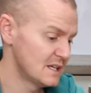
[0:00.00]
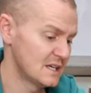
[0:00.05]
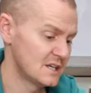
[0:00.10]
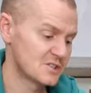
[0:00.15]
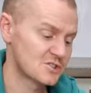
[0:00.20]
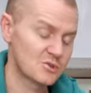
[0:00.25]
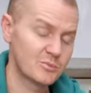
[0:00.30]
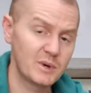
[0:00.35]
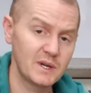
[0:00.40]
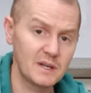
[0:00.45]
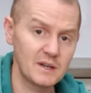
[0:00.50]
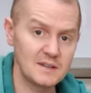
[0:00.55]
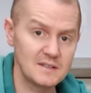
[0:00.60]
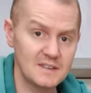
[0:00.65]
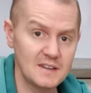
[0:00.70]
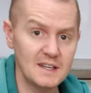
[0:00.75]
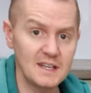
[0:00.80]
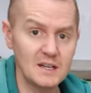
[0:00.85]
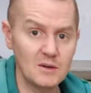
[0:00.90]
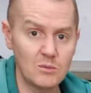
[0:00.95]
So my
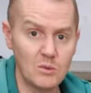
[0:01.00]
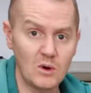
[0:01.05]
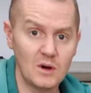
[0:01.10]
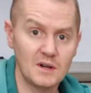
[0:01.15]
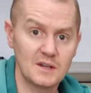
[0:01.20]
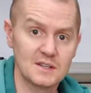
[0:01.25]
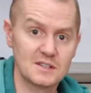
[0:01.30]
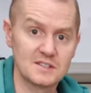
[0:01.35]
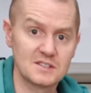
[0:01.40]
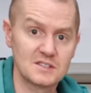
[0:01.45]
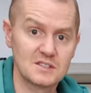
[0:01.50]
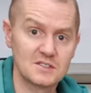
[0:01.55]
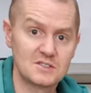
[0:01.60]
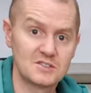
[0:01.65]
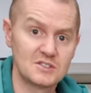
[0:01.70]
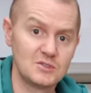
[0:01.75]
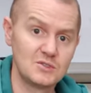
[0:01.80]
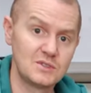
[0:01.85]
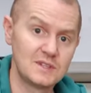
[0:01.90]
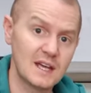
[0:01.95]
idea was
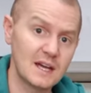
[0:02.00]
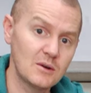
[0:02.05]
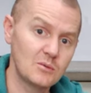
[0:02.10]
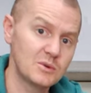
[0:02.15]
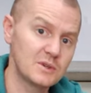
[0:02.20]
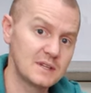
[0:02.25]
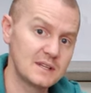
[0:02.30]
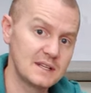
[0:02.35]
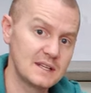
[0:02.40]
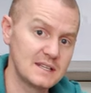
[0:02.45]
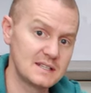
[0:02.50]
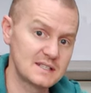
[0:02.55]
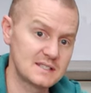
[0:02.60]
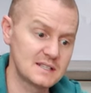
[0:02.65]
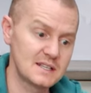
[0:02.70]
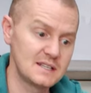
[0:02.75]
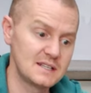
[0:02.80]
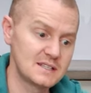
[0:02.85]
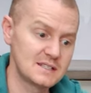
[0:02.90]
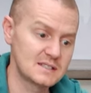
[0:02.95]
to get one of these
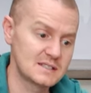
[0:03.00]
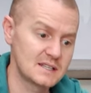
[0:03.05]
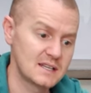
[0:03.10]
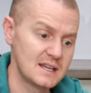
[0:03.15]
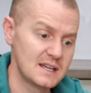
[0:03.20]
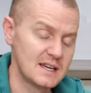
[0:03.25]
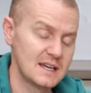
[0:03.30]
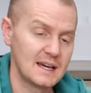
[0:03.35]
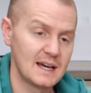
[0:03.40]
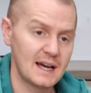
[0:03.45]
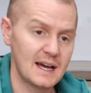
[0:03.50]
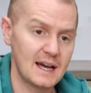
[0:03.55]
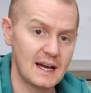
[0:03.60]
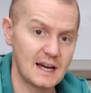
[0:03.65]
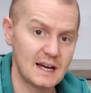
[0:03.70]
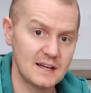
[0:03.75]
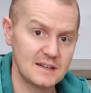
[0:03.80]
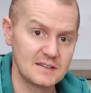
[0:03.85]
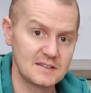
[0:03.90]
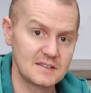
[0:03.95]
seats
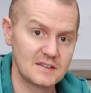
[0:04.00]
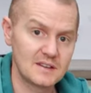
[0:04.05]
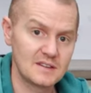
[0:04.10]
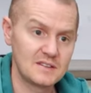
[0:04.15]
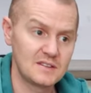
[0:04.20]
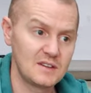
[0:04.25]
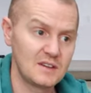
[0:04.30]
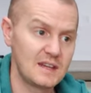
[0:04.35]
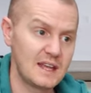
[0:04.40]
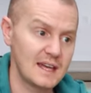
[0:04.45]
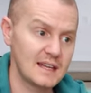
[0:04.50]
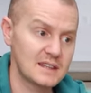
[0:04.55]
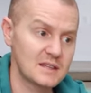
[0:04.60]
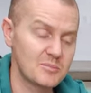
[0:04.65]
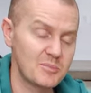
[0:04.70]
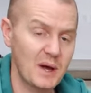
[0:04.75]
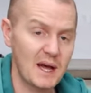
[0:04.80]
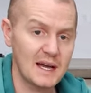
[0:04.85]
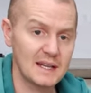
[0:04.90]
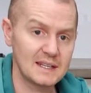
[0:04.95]
and to get the
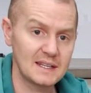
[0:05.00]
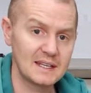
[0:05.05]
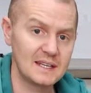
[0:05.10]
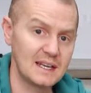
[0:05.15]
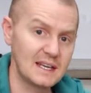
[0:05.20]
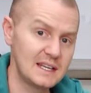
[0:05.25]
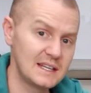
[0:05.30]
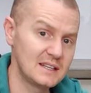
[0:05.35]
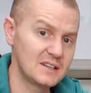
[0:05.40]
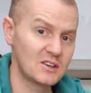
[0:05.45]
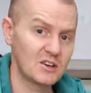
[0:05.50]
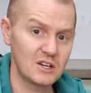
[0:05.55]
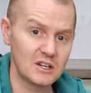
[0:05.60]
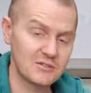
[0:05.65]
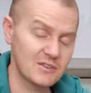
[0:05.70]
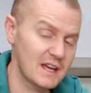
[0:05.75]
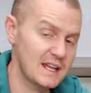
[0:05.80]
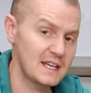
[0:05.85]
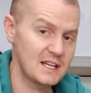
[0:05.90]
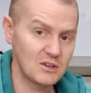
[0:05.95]
padding in kind
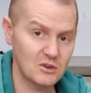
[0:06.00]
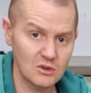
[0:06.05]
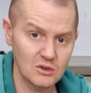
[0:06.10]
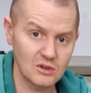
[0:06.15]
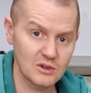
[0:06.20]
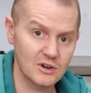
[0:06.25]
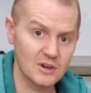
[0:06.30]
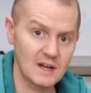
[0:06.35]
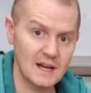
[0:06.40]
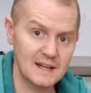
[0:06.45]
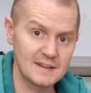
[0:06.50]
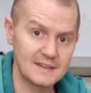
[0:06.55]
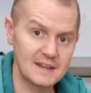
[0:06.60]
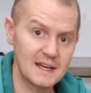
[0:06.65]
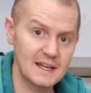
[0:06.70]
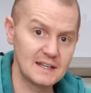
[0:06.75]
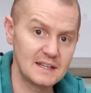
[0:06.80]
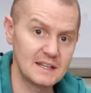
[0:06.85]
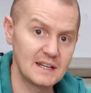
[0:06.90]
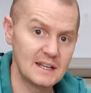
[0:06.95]
of any colour and
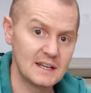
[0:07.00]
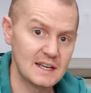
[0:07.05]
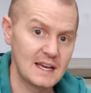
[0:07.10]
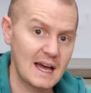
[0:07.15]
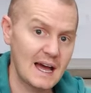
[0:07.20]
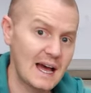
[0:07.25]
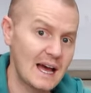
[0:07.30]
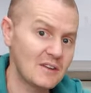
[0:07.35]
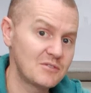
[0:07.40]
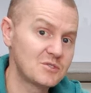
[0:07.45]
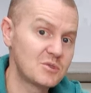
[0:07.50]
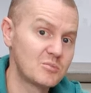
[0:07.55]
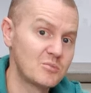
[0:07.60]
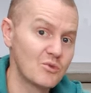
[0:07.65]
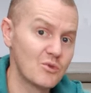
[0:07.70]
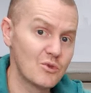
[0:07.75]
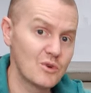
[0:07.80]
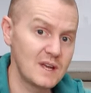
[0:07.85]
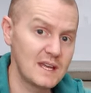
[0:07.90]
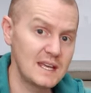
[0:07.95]
then have
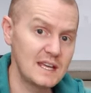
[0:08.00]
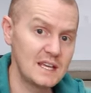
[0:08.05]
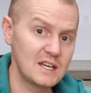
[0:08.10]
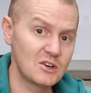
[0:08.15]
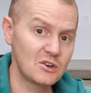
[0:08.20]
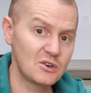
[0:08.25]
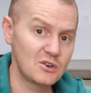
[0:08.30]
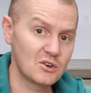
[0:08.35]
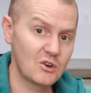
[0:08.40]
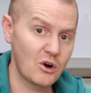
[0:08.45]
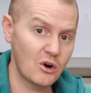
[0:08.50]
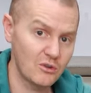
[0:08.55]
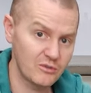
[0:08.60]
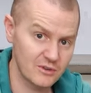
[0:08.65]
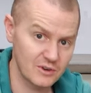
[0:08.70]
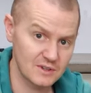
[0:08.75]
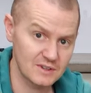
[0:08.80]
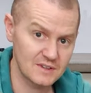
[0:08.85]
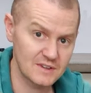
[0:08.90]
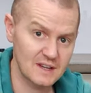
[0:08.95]
them
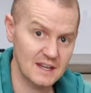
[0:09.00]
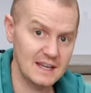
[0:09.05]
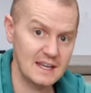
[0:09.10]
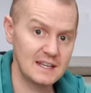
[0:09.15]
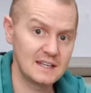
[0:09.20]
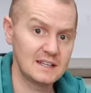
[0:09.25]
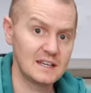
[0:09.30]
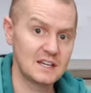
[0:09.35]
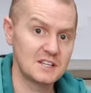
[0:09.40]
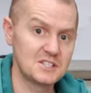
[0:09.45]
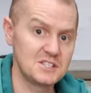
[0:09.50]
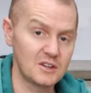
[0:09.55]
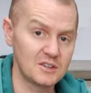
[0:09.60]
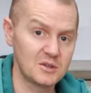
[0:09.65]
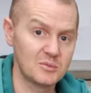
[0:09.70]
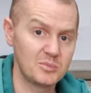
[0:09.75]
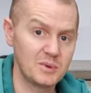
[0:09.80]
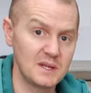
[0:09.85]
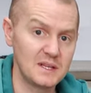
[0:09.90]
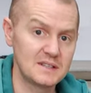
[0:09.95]
covered in a Honda
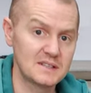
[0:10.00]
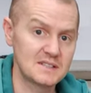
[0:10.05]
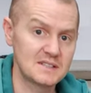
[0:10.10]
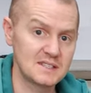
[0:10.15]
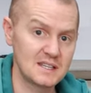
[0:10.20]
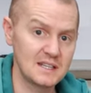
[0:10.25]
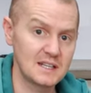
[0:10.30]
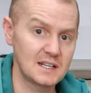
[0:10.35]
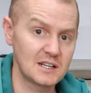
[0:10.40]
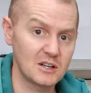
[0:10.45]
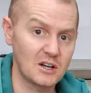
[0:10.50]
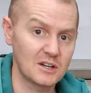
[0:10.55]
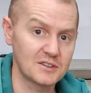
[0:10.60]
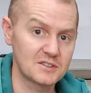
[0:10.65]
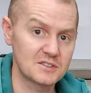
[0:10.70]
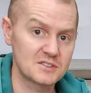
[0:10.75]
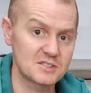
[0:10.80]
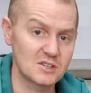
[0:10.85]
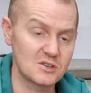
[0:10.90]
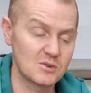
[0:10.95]
Beat seat cloth.
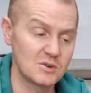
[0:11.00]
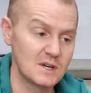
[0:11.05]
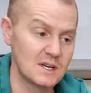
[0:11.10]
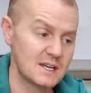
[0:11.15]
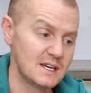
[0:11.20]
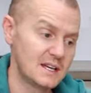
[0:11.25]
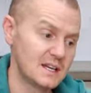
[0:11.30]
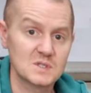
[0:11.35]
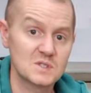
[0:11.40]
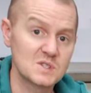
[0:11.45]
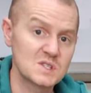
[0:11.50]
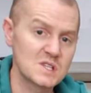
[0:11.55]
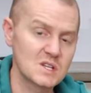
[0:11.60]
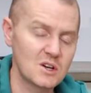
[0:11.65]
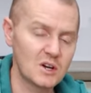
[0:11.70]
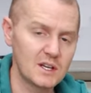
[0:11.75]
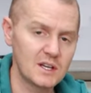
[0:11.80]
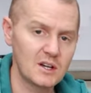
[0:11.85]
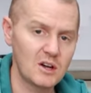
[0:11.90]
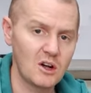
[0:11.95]
So there's a
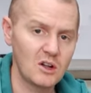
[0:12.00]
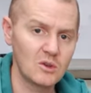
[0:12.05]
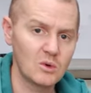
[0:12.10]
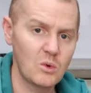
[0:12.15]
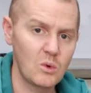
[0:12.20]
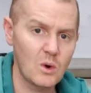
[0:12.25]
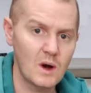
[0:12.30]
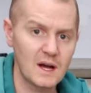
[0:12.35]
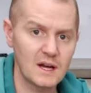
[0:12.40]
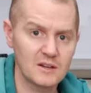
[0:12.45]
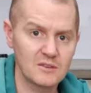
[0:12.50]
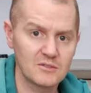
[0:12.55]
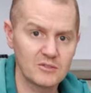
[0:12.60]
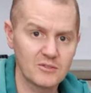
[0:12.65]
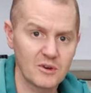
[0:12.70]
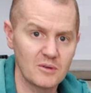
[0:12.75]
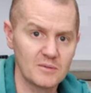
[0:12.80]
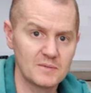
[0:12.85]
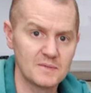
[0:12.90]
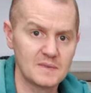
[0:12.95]
guy called Juan
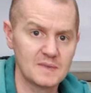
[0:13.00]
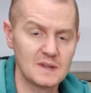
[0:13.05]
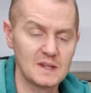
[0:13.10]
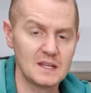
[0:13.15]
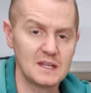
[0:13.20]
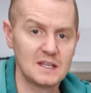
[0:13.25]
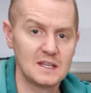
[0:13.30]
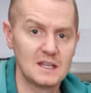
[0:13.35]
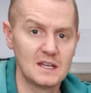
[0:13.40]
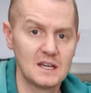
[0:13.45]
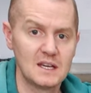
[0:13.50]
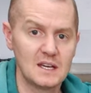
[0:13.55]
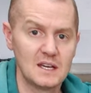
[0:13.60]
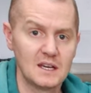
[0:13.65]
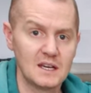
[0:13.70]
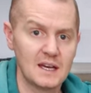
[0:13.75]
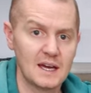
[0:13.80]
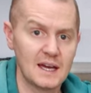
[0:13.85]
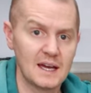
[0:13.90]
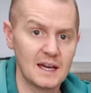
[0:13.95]
from the
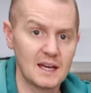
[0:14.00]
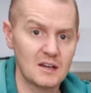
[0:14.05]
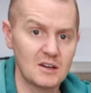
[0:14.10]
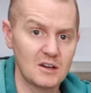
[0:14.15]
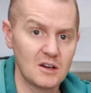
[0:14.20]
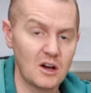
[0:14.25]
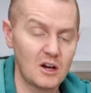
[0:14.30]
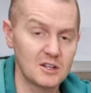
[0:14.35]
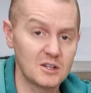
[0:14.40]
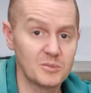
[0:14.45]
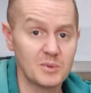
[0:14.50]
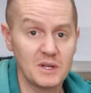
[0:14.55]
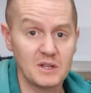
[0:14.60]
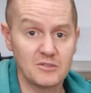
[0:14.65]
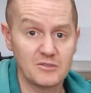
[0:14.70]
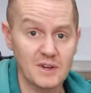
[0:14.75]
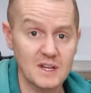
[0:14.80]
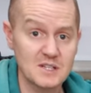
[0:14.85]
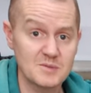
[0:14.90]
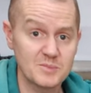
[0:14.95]
Honda Beat
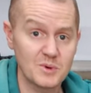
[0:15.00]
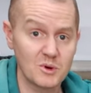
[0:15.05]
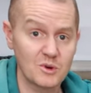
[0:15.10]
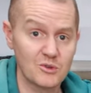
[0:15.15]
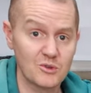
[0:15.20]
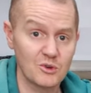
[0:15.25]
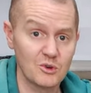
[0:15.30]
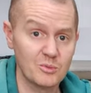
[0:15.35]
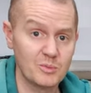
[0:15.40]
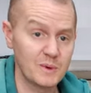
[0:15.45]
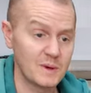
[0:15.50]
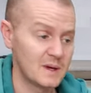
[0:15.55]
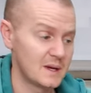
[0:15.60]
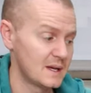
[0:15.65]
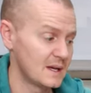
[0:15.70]
Facebook group